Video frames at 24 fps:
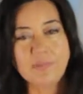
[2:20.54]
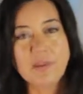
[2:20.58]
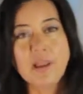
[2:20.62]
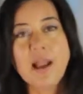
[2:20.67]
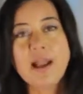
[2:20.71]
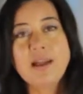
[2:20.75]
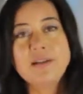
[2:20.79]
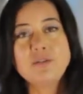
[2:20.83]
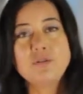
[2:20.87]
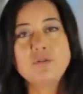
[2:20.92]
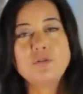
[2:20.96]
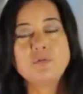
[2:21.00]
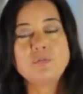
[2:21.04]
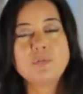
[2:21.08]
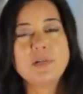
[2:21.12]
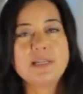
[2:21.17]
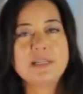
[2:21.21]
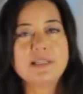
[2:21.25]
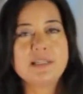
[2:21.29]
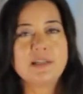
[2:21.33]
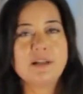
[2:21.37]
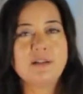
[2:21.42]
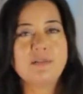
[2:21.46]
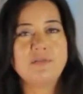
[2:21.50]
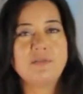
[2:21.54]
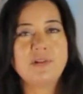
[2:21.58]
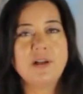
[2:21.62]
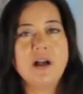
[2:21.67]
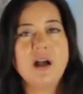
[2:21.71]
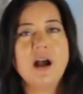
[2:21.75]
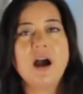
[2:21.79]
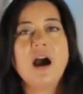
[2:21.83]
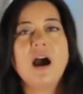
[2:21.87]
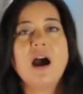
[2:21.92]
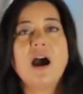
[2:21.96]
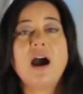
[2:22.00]
I told myself,
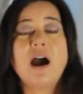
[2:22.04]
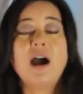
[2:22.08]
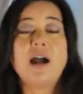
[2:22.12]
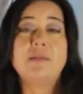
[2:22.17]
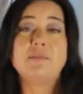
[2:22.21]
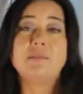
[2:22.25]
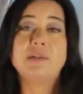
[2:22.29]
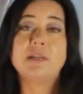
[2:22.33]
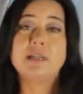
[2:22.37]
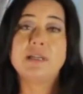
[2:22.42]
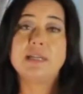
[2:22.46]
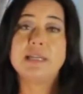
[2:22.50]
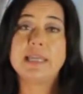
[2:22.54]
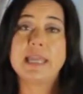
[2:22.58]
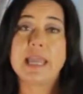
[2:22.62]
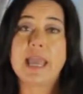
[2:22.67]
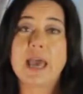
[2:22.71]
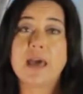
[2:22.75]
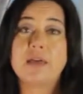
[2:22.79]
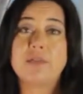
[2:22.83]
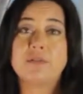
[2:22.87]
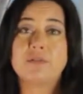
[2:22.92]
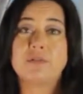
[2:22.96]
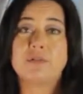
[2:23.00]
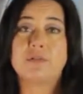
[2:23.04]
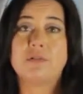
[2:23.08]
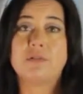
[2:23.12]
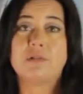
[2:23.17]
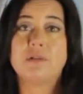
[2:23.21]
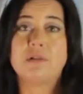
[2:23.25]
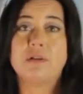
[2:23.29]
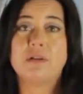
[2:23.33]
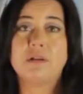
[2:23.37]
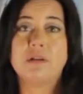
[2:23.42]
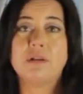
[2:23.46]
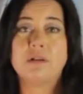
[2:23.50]
I'm going to gather
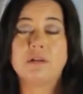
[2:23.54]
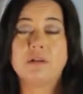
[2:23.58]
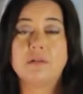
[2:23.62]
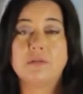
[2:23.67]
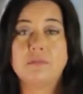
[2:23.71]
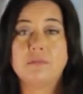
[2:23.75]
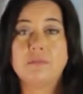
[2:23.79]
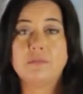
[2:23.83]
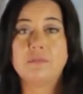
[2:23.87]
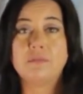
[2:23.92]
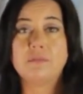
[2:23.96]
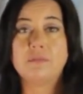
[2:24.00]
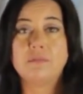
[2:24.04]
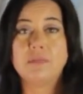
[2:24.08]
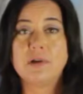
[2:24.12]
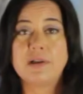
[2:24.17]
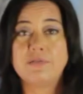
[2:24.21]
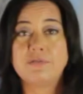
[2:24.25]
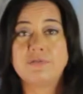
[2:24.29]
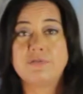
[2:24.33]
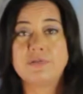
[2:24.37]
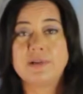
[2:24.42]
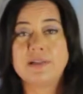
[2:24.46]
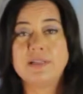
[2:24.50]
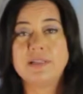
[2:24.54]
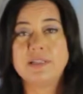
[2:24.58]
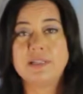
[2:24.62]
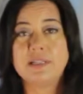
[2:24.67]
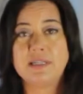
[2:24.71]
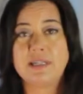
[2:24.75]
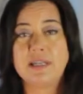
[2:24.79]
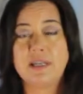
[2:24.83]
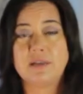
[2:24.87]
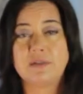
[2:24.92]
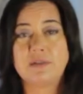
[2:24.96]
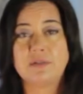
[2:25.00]
my friends
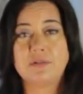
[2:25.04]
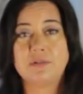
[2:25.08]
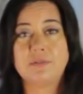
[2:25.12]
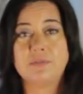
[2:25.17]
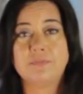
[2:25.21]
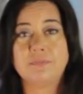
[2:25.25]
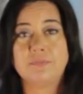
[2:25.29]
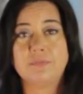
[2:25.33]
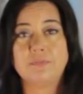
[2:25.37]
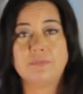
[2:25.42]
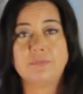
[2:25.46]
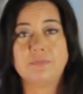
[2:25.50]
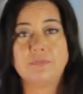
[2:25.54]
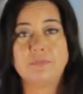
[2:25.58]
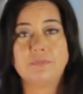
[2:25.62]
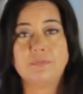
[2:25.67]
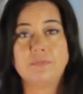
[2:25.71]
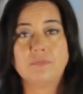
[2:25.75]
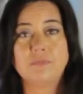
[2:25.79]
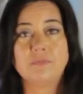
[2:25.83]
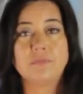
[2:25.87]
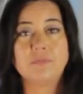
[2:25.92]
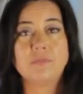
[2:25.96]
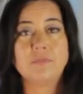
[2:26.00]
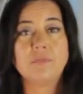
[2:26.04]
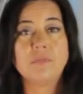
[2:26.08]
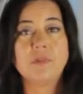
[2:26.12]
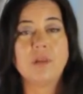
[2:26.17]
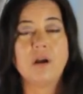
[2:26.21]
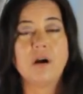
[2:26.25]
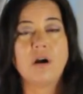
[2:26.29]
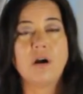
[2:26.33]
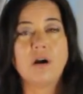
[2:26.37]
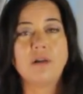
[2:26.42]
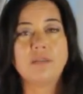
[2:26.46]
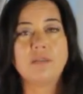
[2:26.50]
together
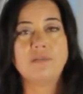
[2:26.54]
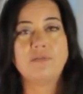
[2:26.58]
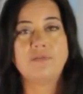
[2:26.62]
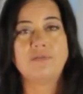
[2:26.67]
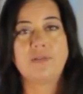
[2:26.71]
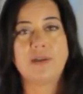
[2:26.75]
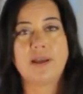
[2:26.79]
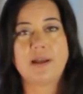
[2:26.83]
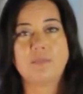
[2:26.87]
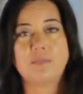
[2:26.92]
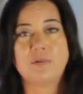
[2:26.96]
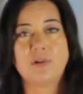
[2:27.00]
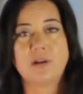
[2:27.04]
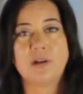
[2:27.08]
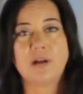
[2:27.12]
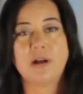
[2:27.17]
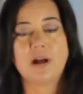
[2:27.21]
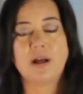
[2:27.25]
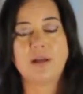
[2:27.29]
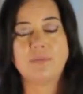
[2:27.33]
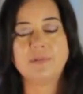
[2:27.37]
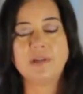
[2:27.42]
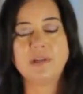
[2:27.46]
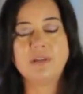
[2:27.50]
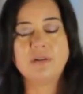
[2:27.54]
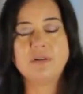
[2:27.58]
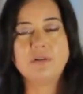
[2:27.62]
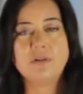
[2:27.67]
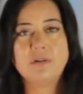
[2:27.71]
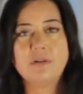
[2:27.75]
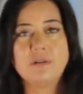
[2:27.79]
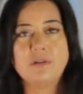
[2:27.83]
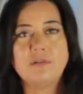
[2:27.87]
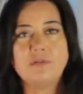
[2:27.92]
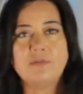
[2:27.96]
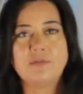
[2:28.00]
on the fabric. I'm going to go
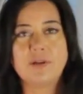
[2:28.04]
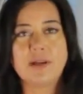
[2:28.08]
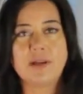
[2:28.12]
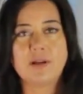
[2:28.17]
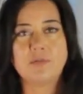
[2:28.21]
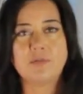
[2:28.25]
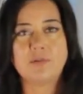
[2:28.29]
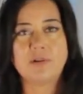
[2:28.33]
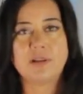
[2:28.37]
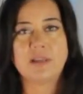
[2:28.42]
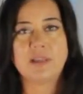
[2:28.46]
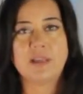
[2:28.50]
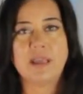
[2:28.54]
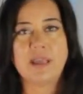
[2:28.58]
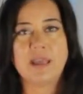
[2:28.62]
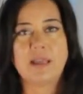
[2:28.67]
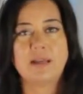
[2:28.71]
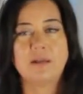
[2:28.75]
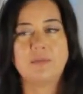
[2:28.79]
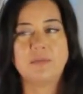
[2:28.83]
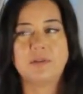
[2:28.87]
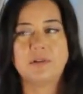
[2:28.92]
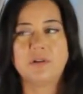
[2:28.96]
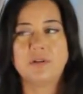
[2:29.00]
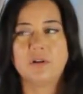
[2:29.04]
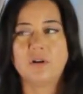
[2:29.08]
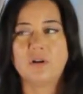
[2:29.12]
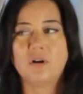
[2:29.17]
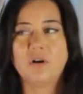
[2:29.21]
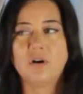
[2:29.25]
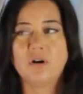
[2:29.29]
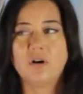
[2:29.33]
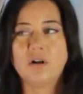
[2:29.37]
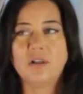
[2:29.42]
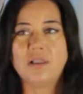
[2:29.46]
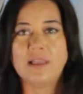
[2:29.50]
to the fabric and I'm going to
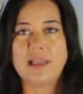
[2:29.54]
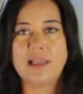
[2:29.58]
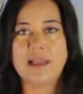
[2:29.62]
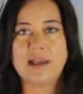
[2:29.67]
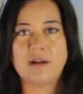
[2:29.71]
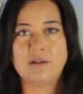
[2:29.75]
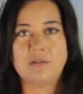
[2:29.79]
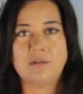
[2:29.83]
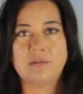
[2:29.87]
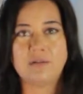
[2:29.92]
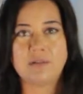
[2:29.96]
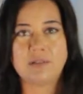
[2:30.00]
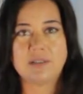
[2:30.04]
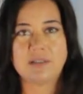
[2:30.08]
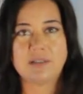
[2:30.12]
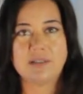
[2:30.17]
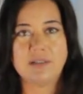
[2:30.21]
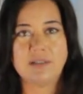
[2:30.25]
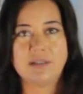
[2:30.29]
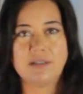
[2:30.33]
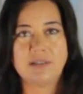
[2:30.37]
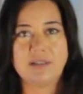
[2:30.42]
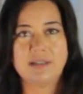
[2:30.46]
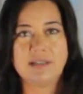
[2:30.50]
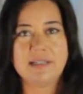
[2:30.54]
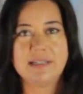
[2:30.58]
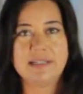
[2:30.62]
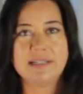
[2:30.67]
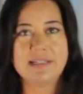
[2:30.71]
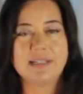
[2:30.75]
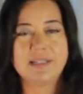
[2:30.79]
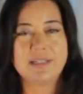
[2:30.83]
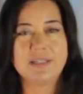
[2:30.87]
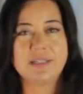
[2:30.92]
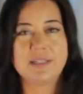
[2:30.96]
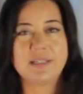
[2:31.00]
call out
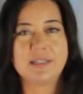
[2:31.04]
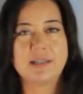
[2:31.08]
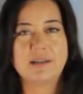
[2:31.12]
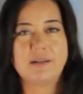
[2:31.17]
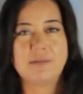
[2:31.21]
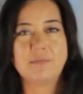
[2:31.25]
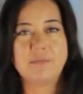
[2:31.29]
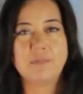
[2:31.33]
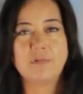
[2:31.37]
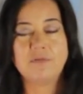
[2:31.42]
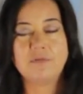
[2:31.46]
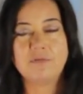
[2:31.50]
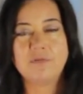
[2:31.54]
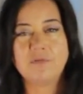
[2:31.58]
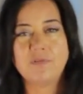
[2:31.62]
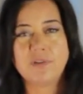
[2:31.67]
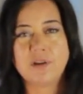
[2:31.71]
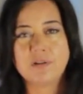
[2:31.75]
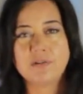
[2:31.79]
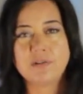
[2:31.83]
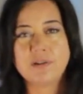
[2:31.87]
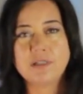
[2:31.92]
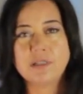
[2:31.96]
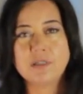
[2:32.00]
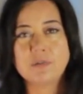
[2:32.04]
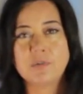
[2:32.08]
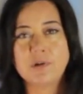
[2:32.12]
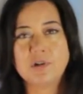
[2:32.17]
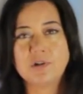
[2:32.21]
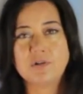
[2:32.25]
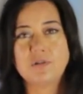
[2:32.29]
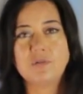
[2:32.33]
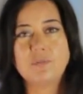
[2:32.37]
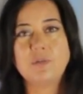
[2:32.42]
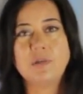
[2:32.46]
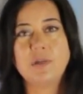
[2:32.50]
to some very
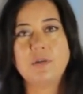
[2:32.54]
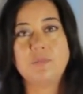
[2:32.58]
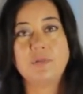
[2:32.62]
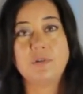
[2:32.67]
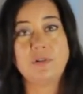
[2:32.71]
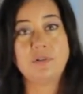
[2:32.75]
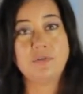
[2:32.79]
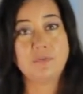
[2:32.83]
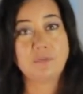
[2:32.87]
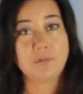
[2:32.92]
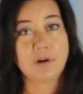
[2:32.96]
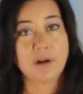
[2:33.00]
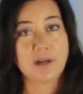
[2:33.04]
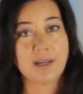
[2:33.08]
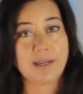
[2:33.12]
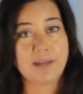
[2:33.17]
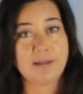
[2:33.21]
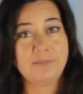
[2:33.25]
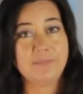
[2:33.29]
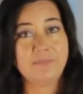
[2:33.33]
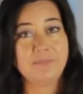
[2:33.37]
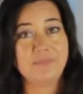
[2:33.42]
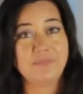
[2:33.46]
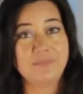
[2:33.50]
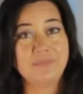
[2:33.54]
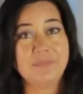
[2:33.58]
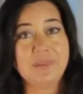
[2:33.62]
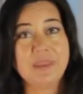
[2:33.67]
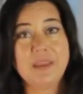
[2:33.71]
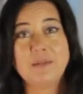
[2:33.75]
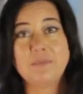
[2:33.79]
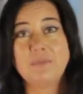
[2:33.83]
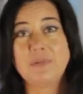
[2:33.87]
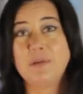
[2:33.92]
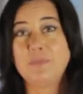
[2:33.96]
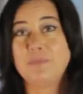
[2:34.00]
special people of mine,
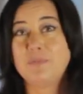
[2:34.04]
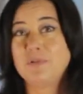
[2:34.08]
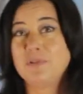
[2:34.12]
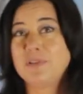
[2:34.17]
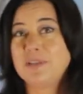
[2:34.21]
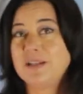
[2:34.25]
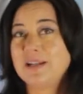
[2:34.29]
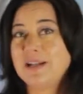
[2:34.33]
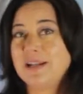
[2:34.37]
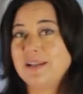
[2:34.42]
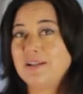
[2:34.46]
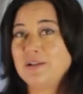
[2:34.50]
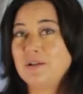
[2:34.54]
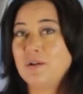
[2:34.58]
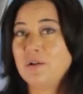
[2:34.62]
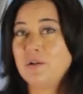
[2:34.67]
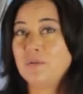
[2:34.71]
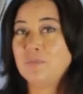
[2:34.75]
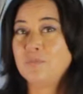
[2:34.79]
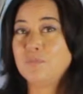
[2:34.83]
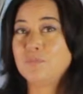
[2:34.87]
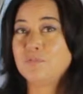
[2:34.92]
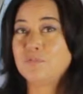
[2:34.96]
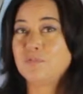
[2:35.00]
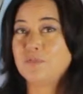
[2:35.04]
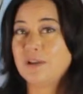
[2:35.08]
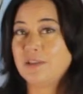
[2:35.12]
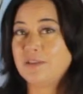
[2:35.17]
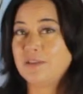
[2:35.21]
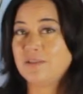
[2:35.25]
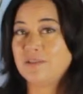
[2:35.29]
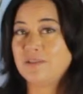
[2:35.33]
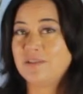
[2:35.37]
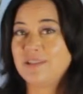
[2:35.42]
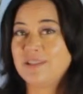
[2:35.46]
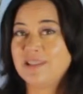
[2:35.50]
people that I call
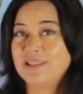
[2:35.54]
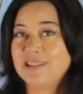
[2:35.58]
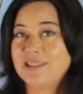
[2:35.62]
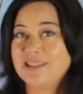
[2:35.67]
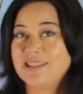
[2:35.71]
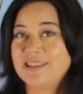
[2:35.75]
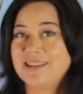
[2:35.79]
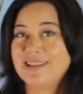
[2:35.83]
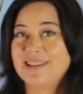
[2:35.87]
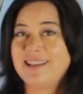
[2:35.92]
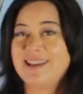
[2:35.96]
brothers.